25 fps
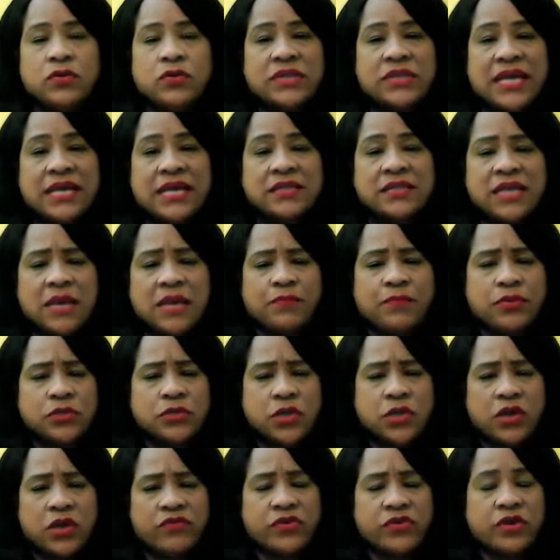as a
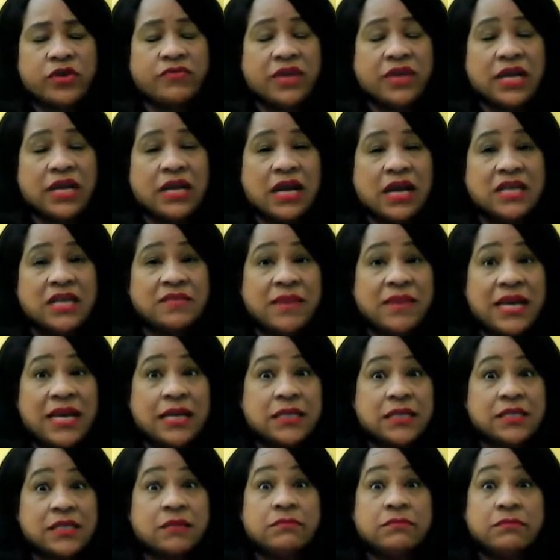preservative in
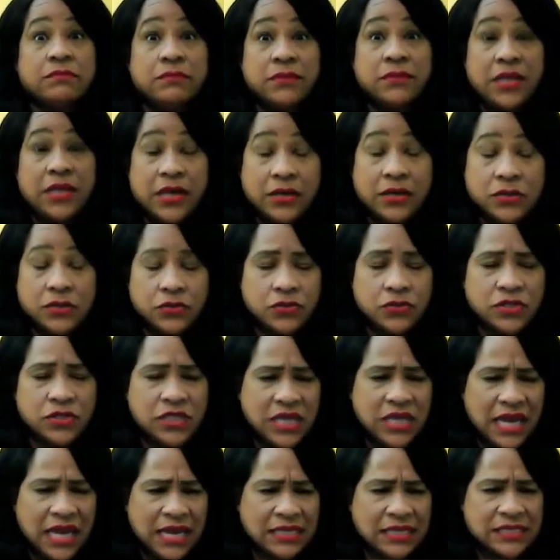cosmetics? The answer is
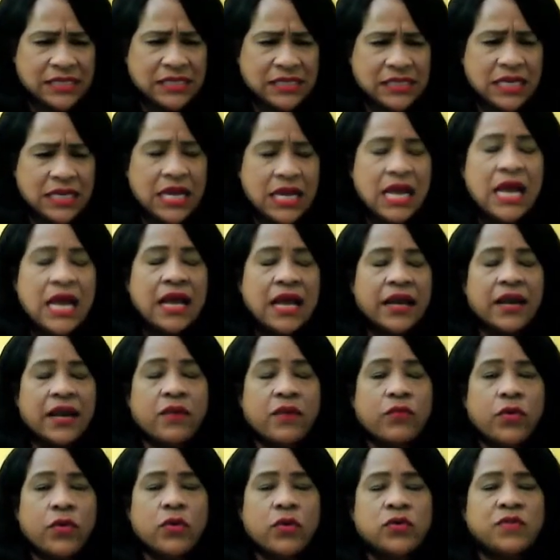yes. Can
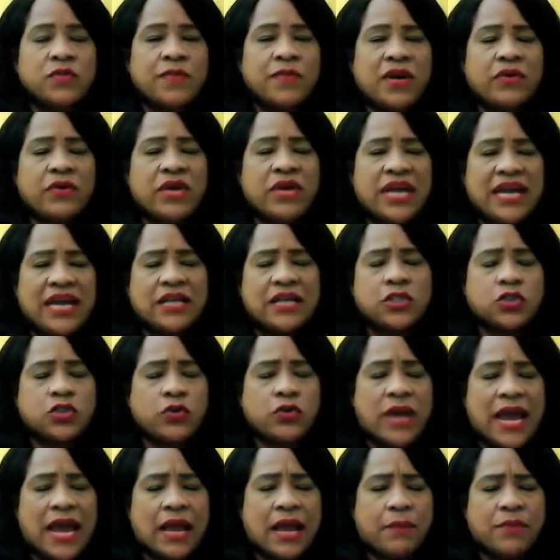rosemary
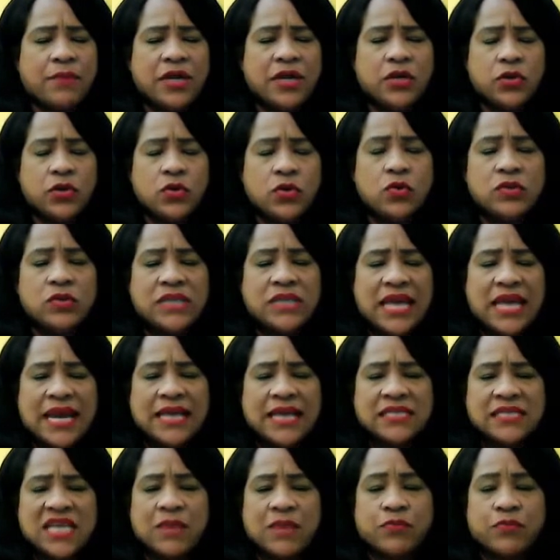extract be used
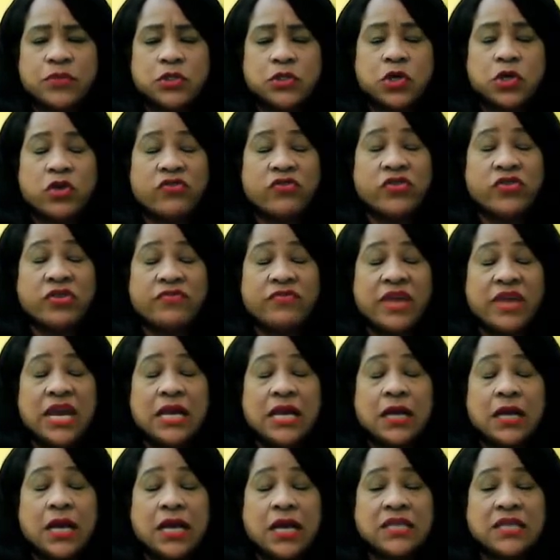as a preservative
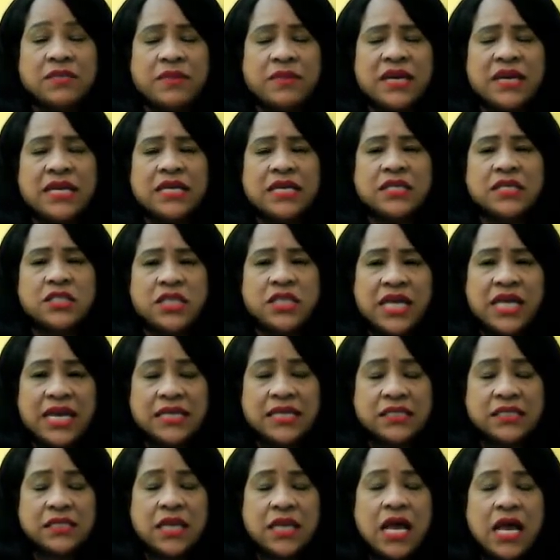in cosmetics?
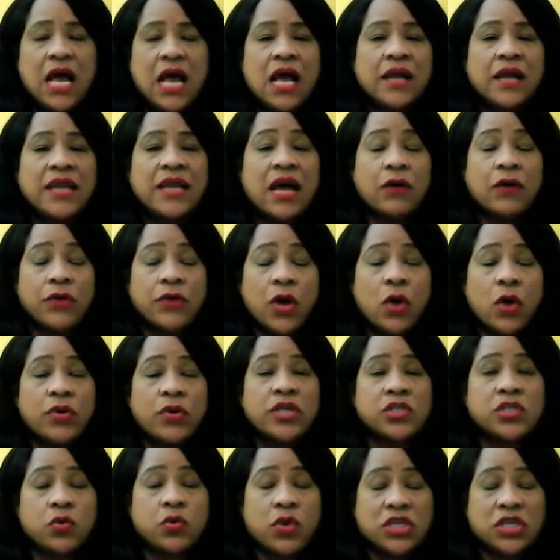Yes. Now
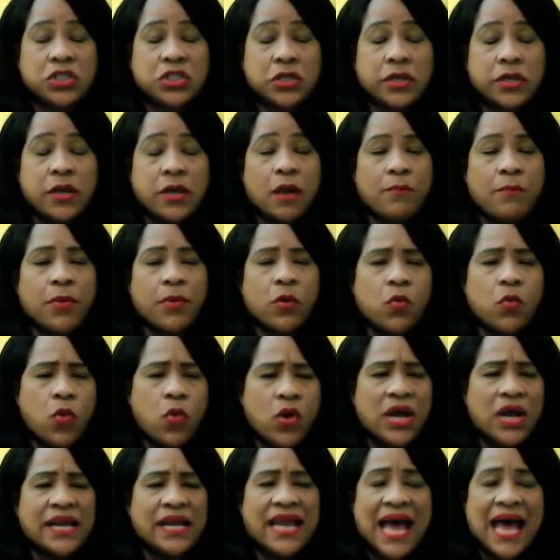notice question number
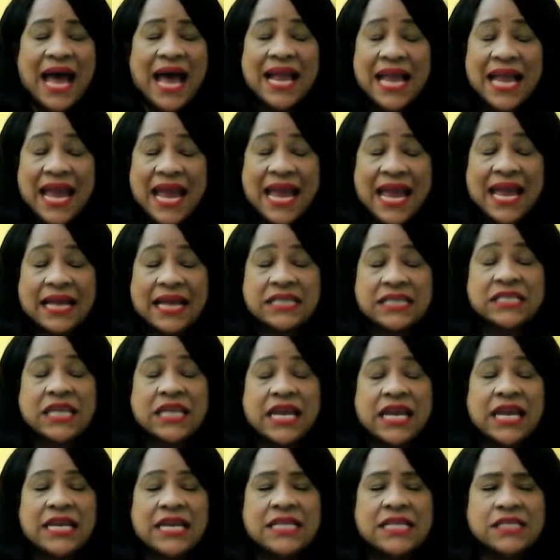one, I asked,
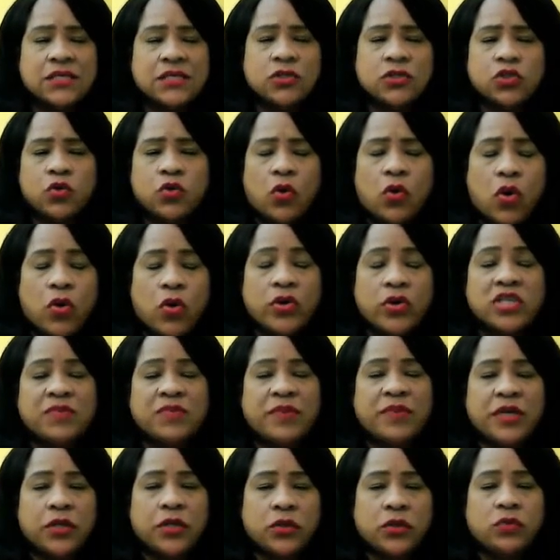can essential oils be
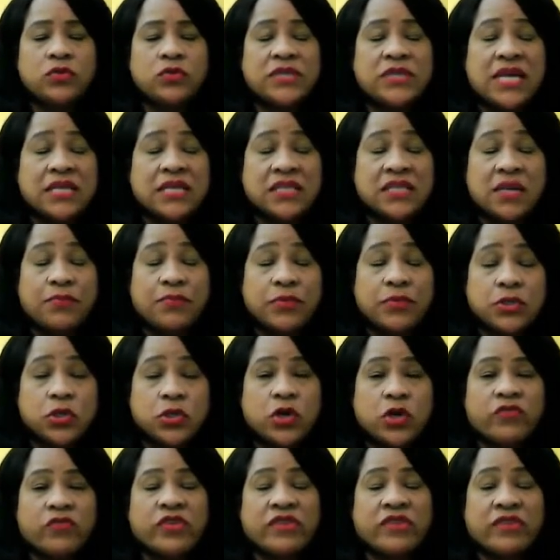used as a
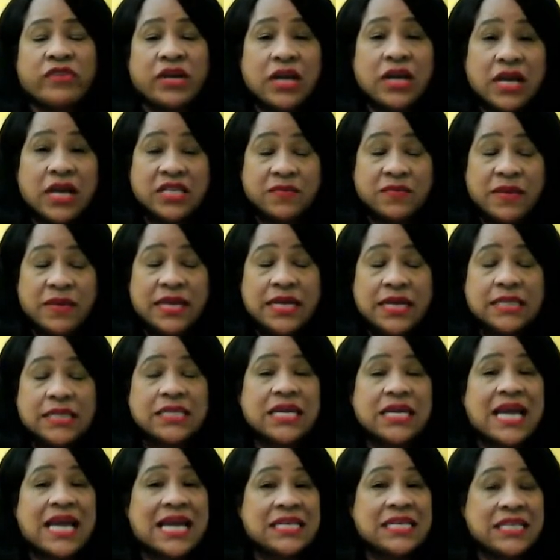preservative in cosmetics? And
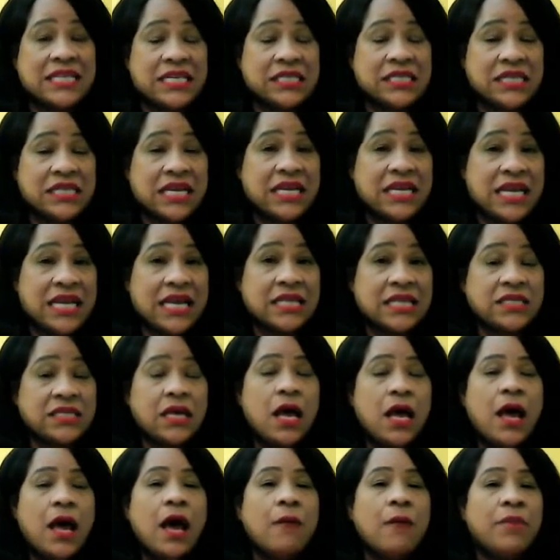I did say yes.
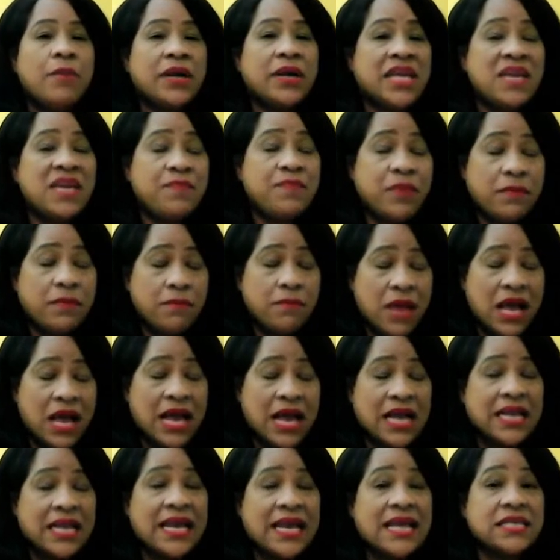But keep in
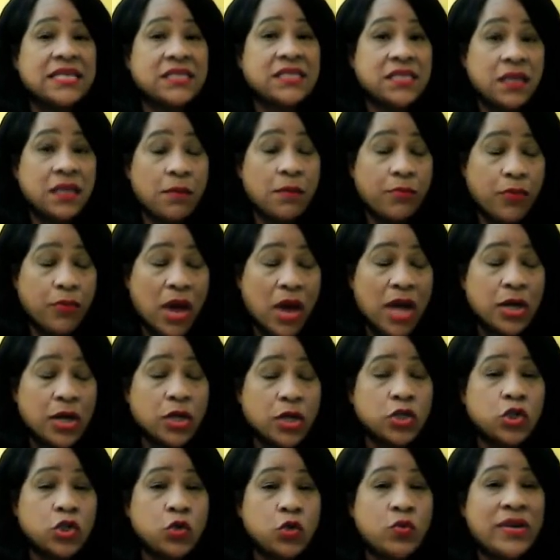mind, in some
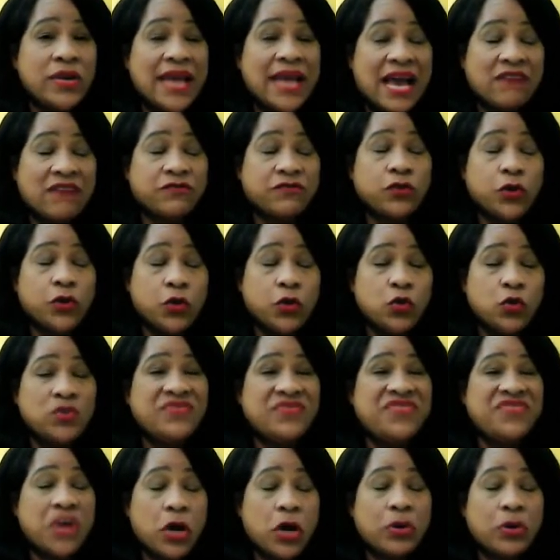products, you would have to use
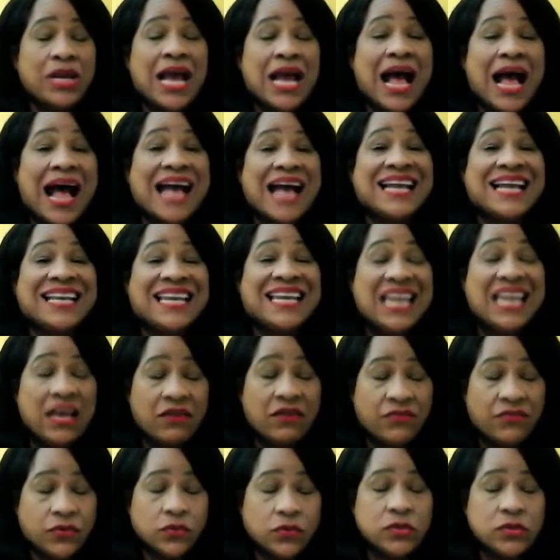very high
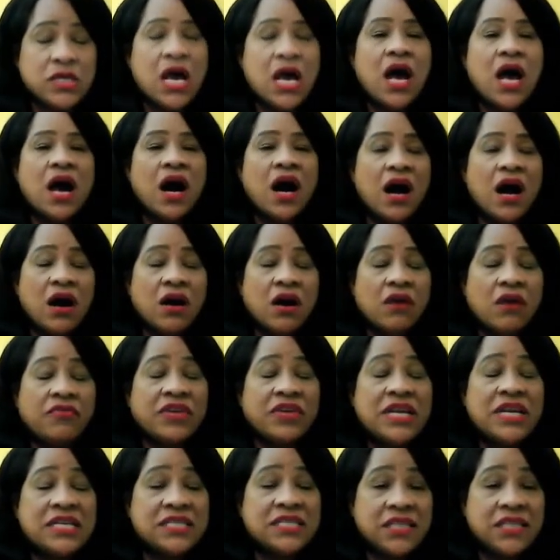levels of
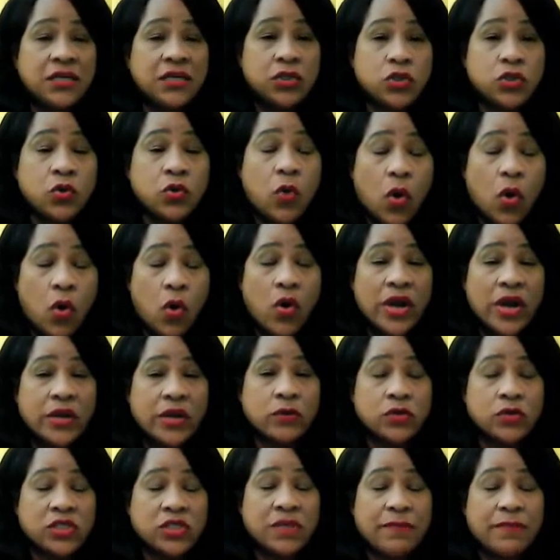essential
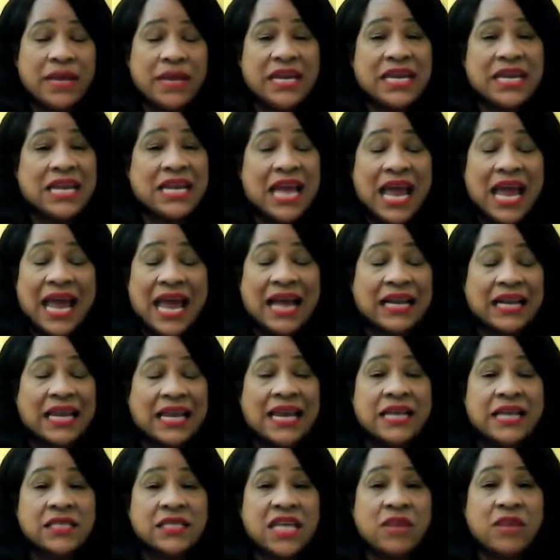oils to make it act
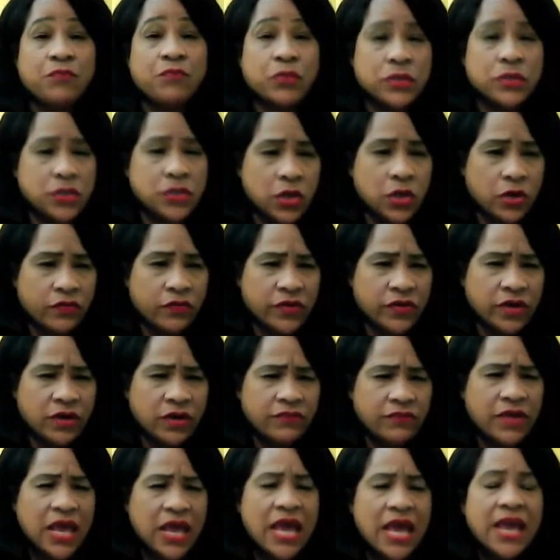as a preservative.
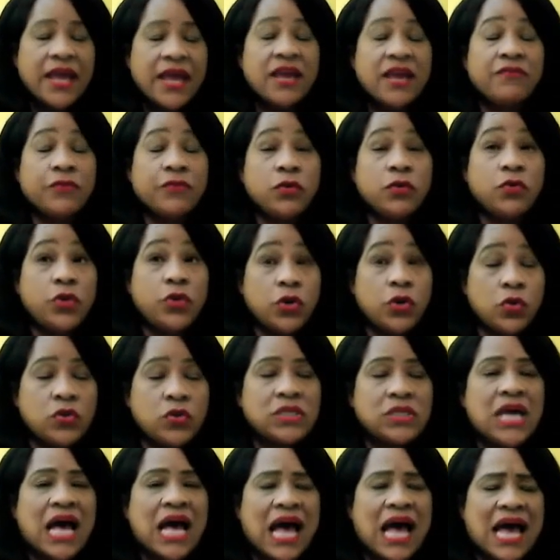If you use
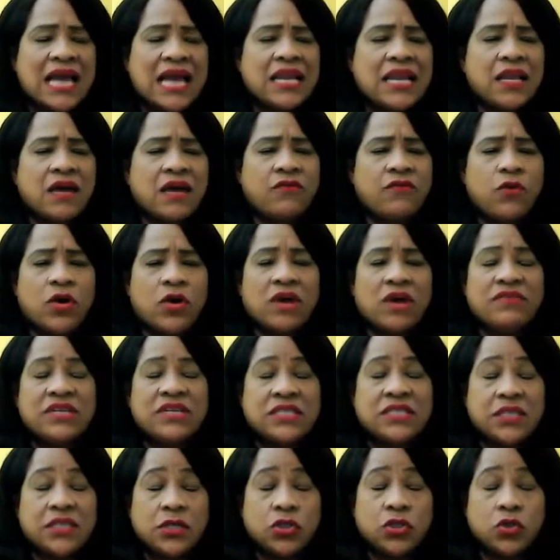a high level of
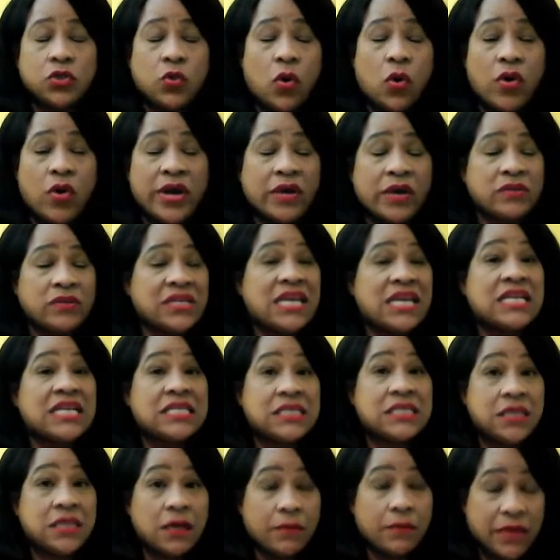essential oils, in
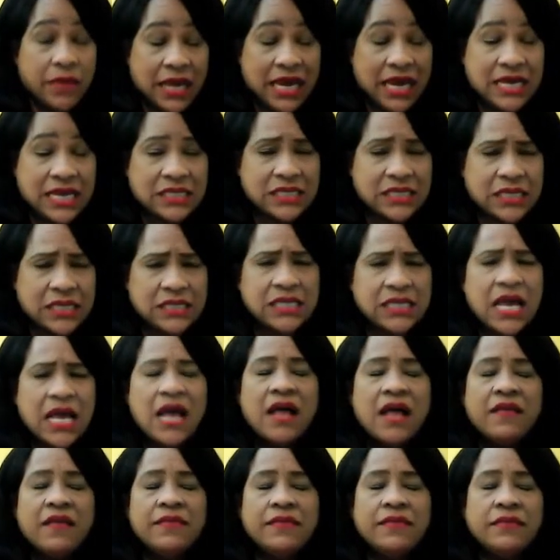some cases,
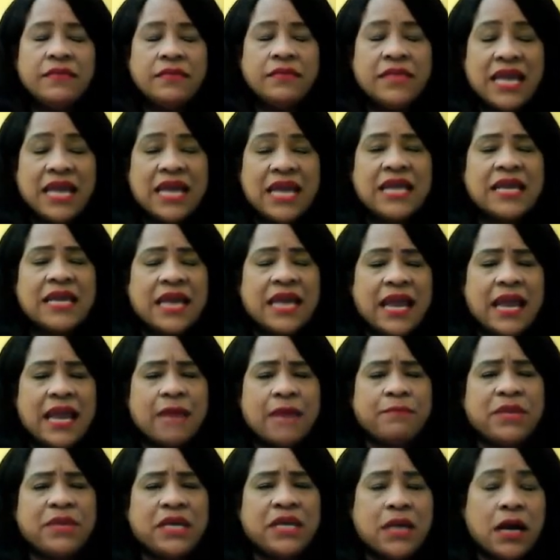they
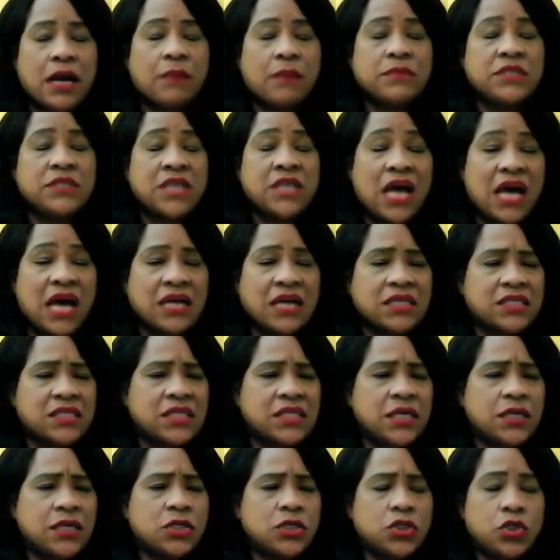can become
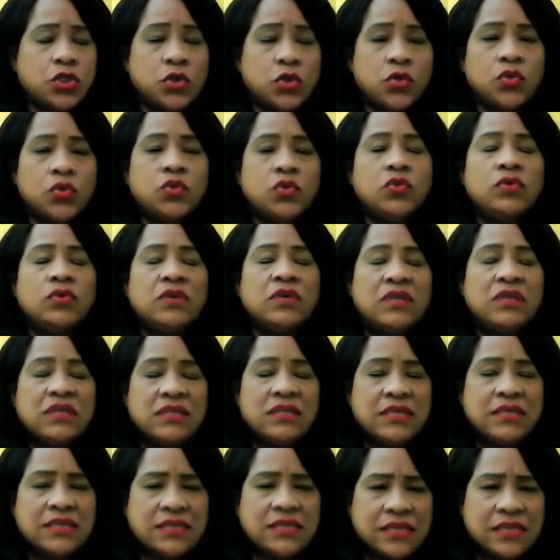toxic to
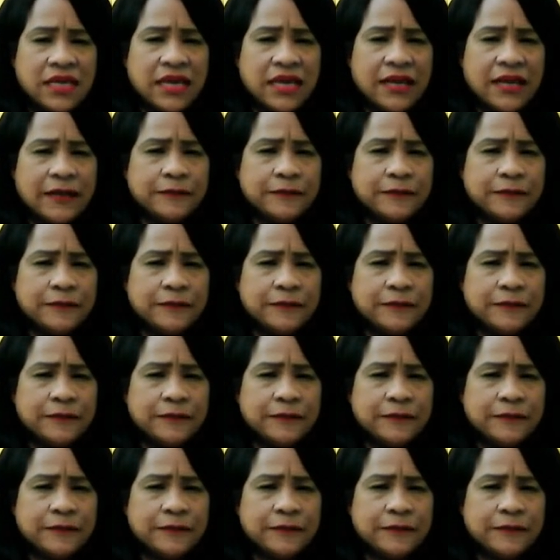the skin.